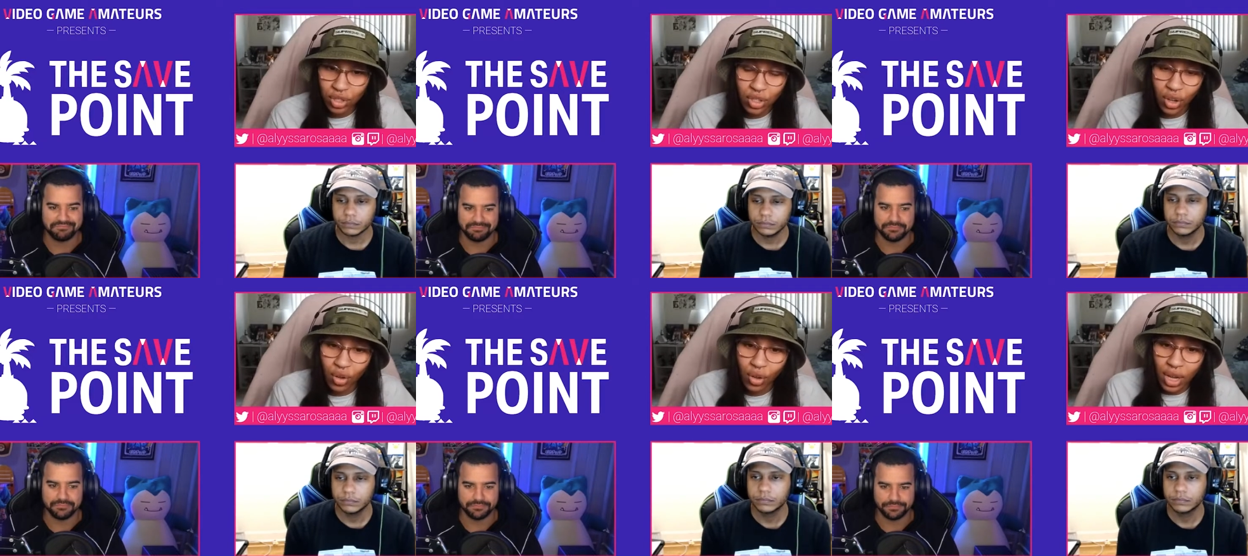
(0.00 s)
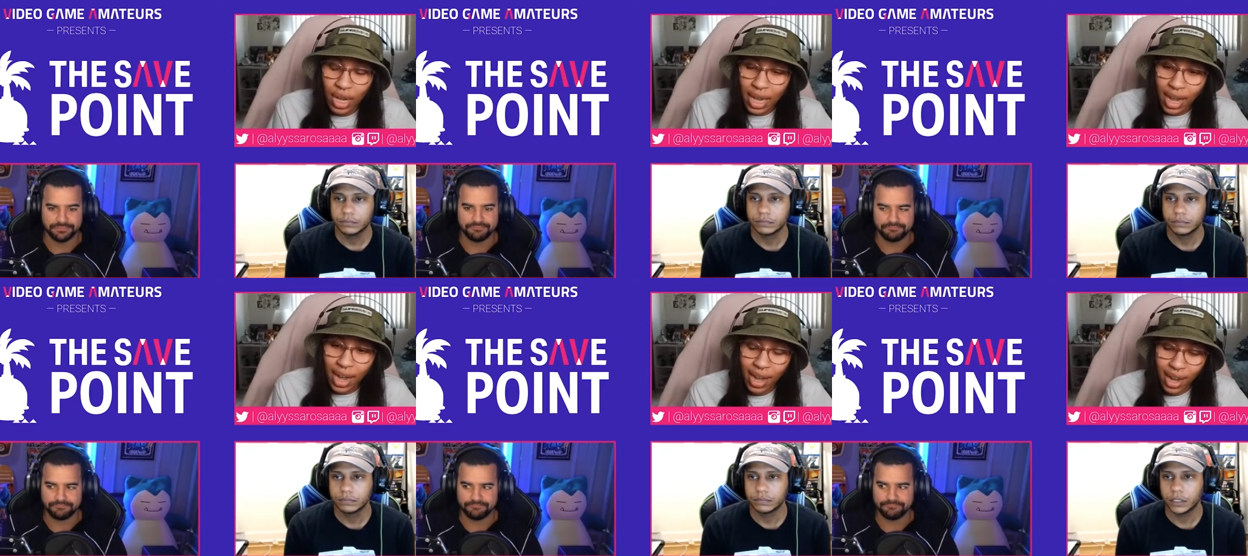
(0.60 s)
Speaker 1: So yeah.
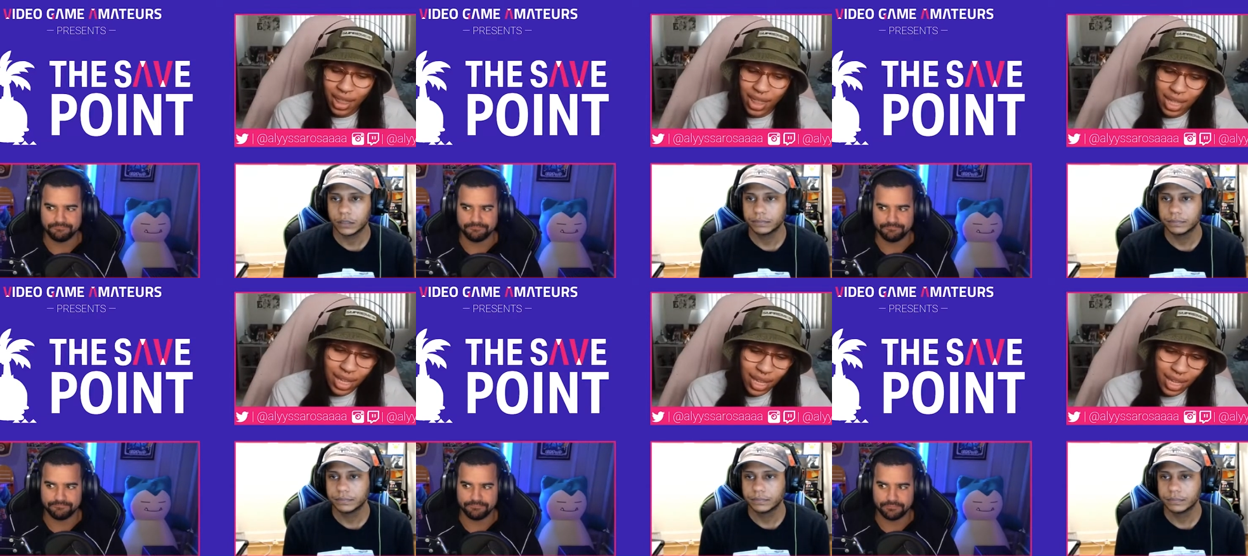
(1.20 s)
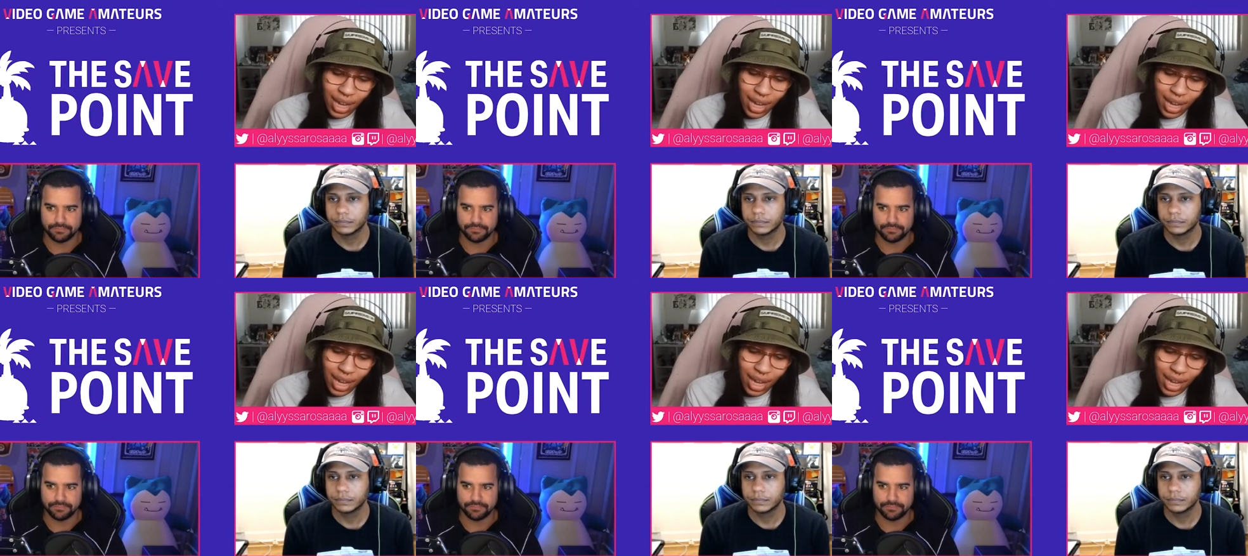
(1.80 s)
I, I, think